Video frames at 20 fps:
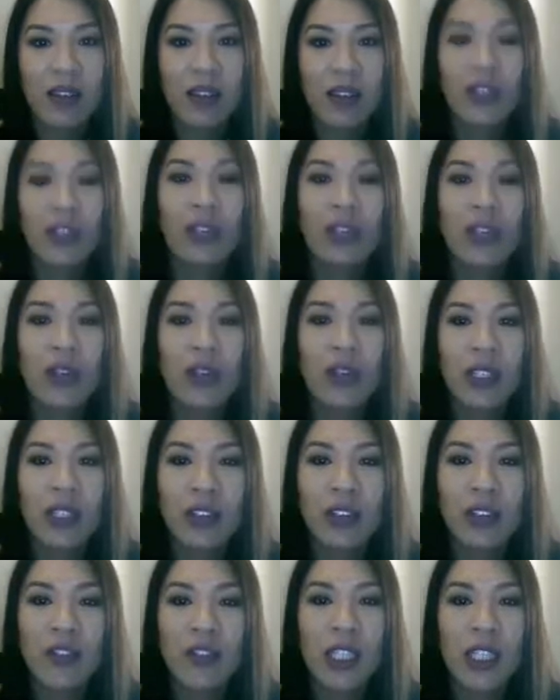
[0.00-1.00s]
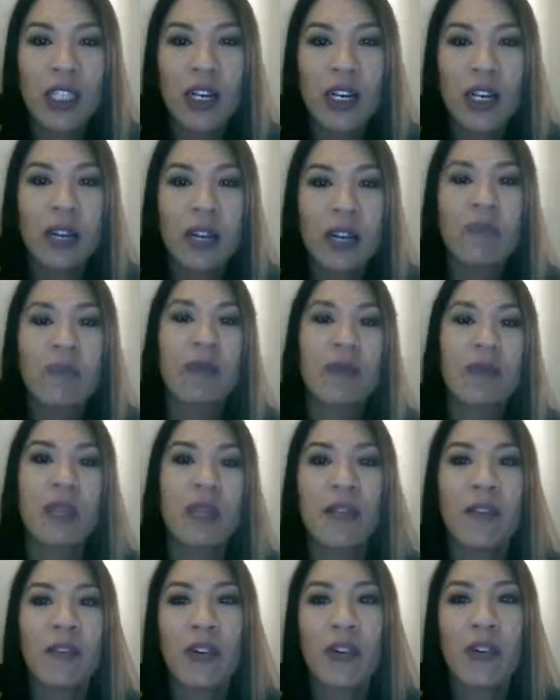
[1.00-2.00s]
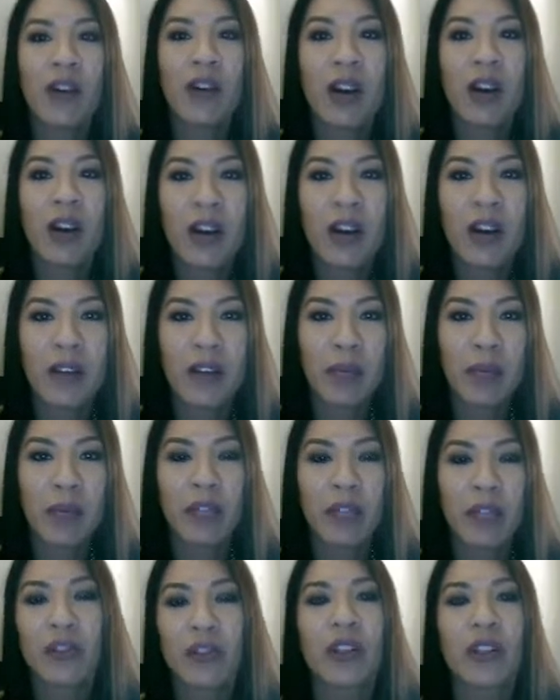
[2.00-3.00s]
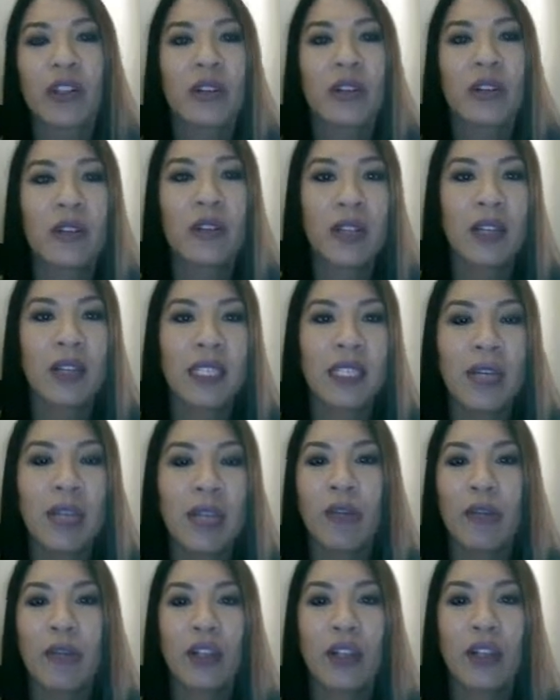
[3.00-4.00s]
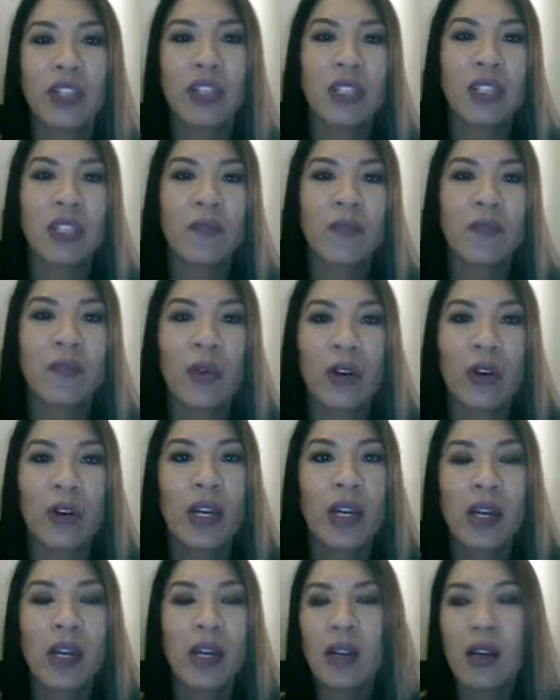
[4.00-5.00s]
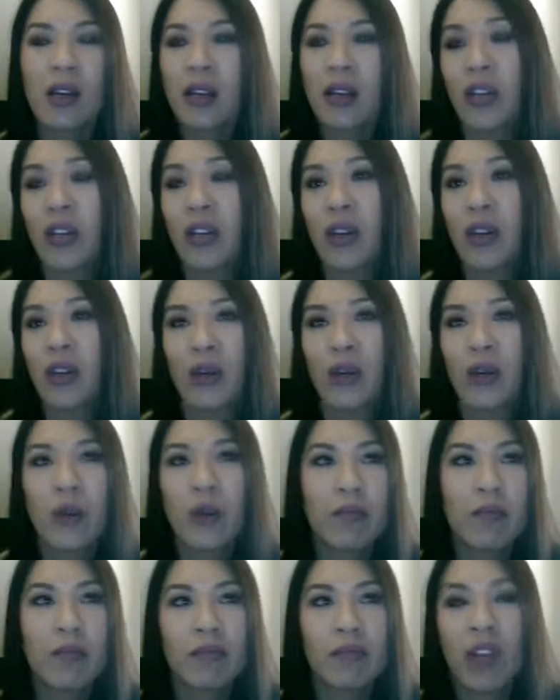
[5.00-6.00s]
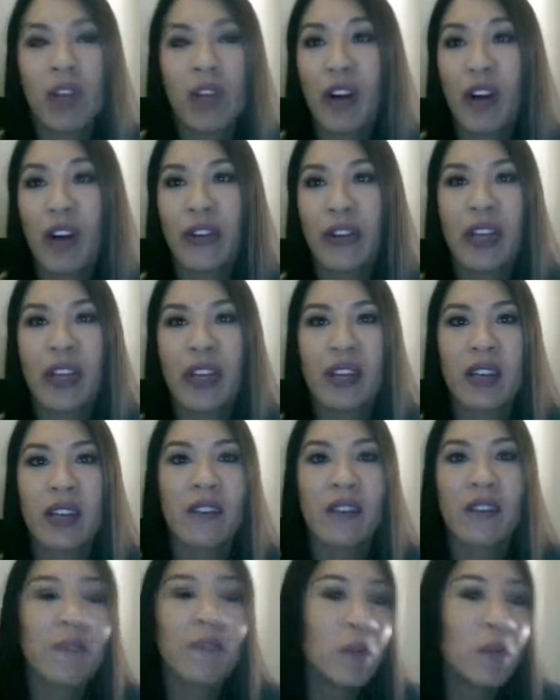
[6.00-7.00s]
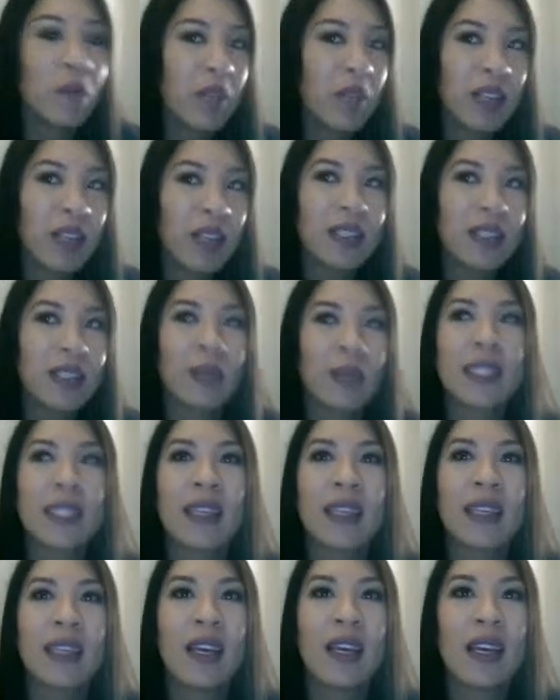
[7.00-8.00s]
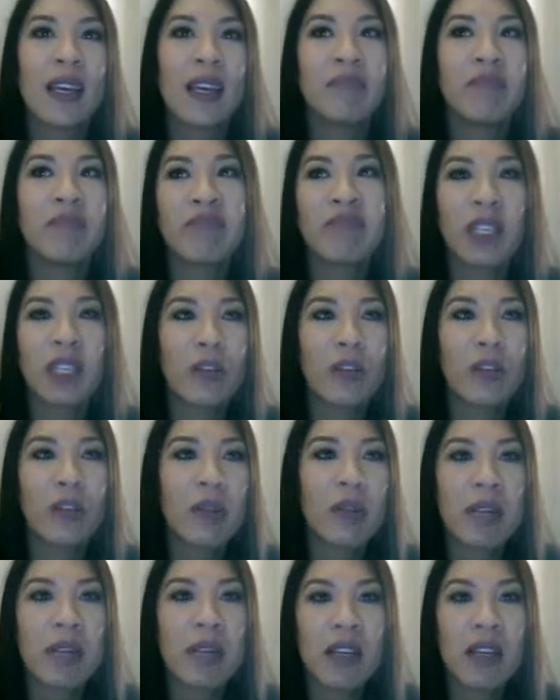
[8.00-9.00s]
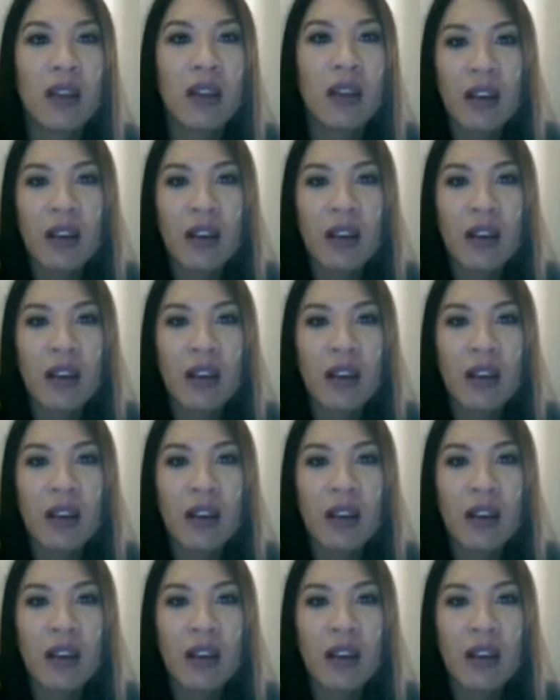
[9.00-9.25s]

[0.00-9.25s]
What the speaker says: You'll notice over time, if you're on Piktochart on the same project for, longer than a few minutes, I would say, maybe